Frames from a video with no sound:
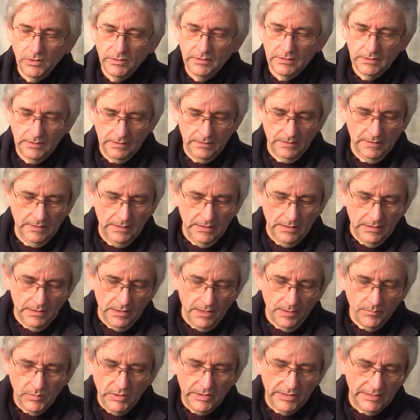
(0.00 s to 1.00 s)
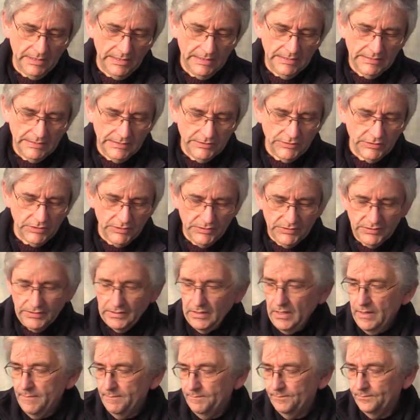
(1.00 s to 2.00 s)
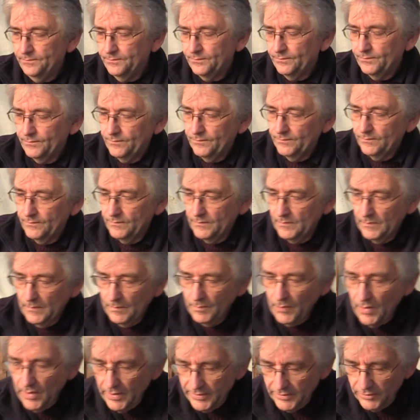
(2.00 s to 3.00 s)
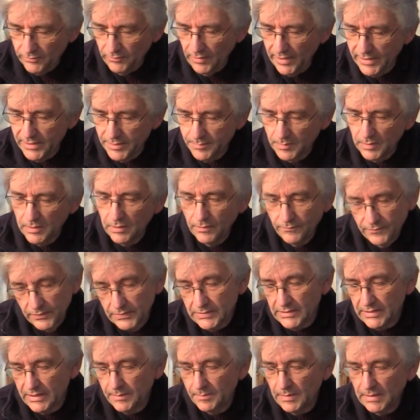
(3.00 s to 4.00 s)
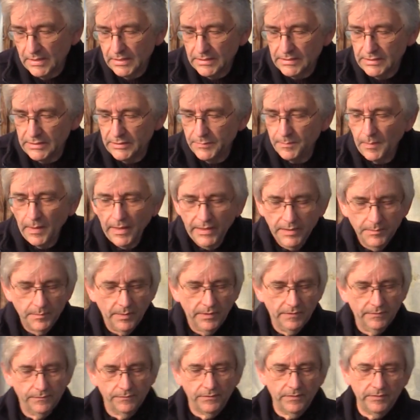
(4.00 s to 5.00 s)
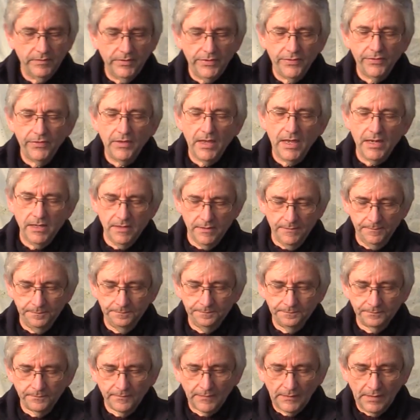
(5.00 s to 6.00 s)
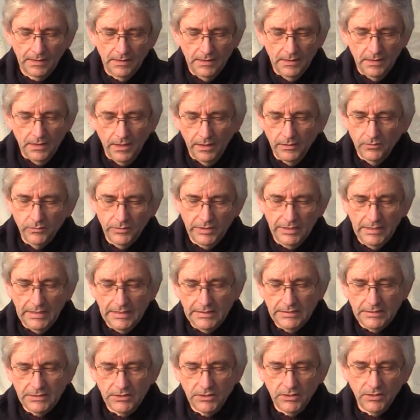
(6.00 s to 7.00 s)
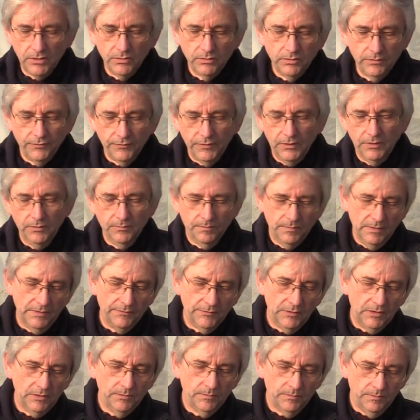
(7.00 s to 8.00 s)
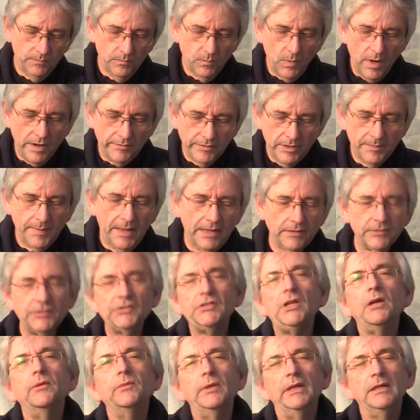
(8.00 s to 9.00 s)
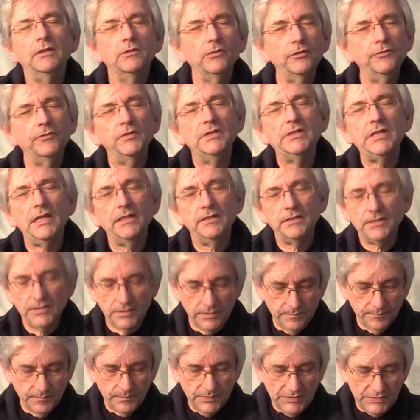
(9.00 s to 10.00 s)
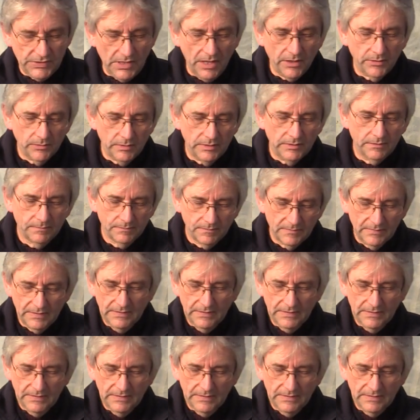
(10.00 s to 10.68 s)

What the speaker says: on. And what it is just biodegradable, obviously, because it's paper, very thin. And all you need to do, if you worry about sowing, or if you tend to sow and